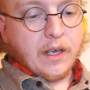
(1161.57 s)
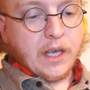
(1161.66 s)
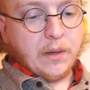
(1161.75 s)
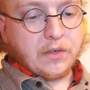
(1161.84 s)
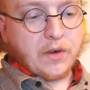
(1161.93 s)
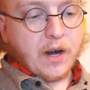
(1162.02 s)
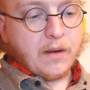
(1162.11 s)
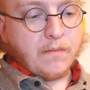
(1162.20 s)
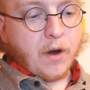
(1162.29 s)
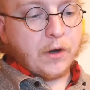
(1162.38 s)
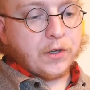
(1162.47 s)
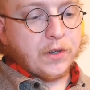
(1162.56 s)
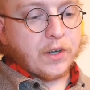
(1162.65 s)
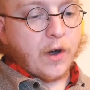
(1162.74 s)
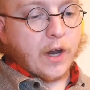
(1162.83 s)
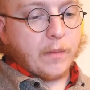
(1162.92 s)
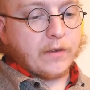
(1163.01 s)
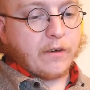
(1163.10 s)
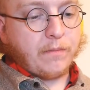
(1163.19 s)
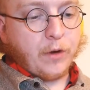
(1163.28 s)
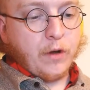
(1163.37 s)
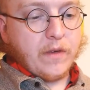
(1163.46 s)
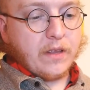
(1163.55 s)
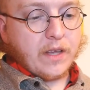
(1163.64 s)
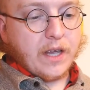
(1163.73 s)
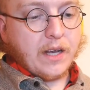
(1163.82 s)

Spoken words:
He was trying to marshal his arguments for proving that